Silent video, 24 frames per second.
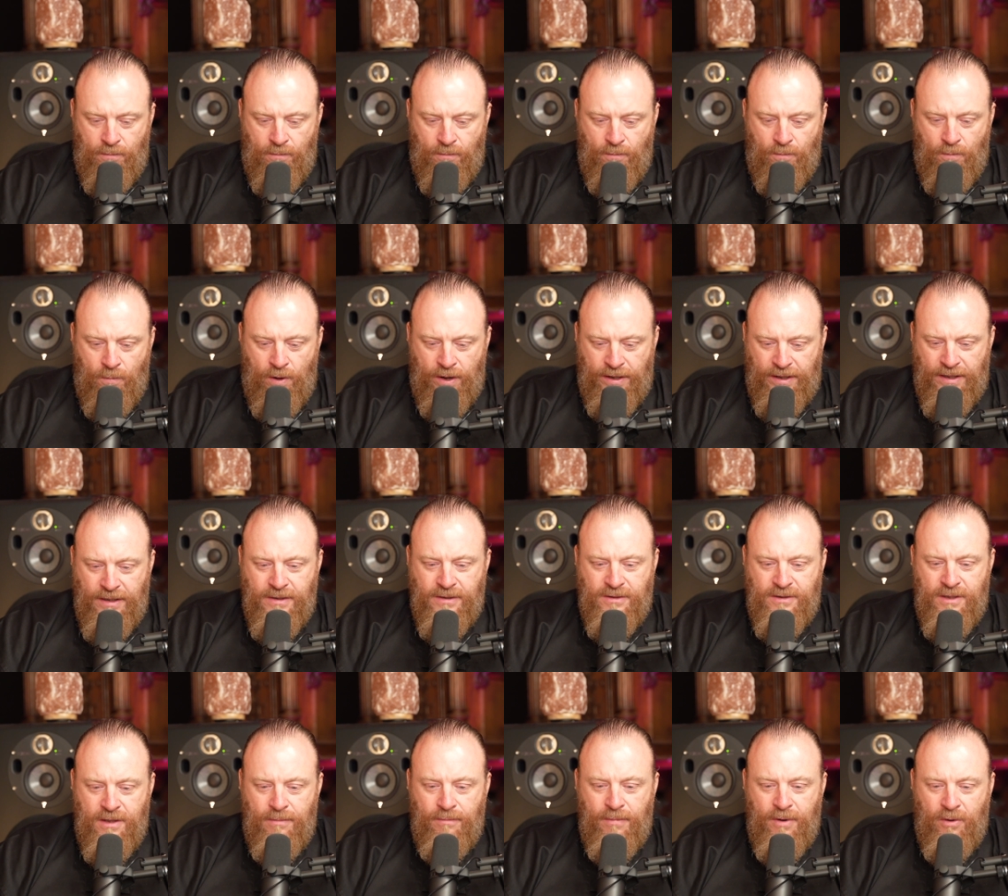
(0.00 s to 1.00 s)
what is
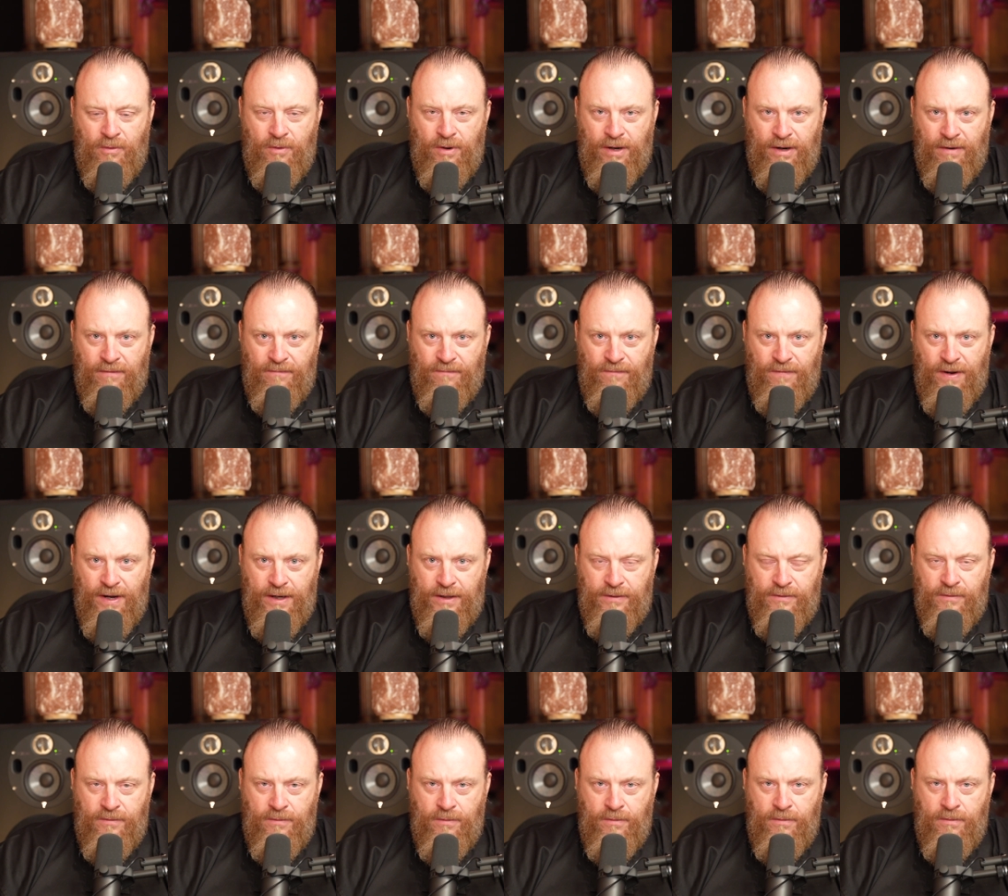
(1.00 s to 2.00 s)
the mirroring
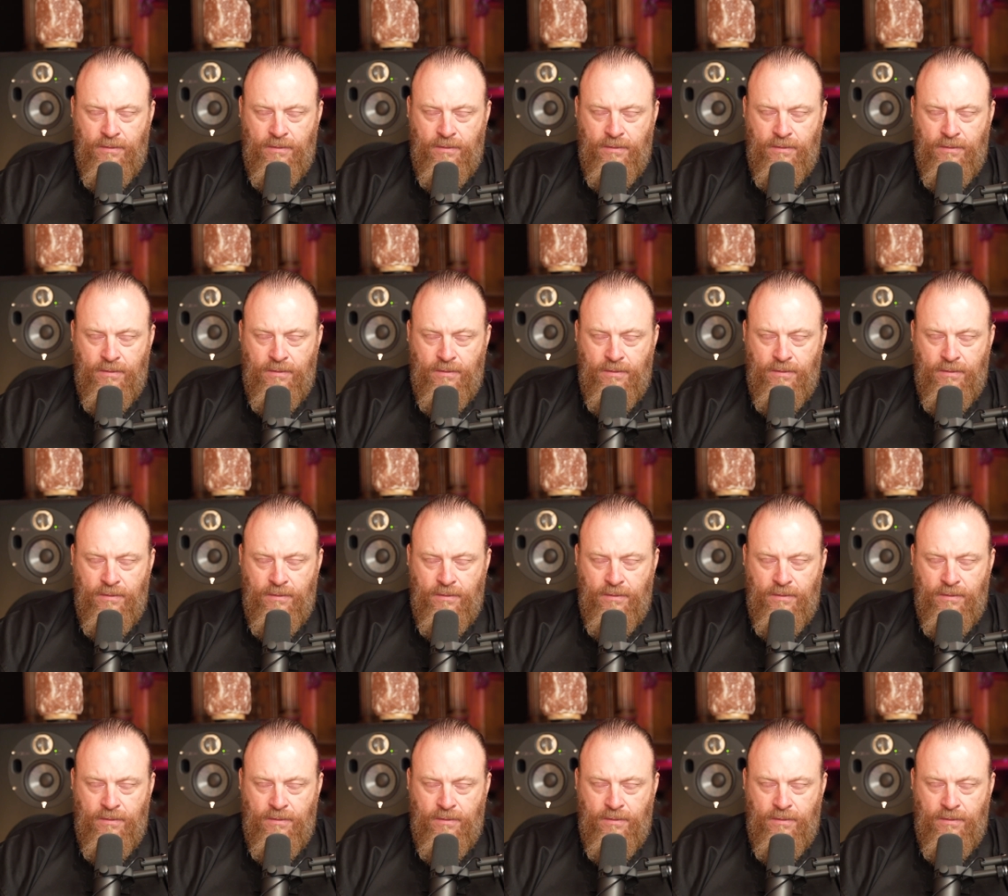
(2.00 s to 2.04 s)
effect?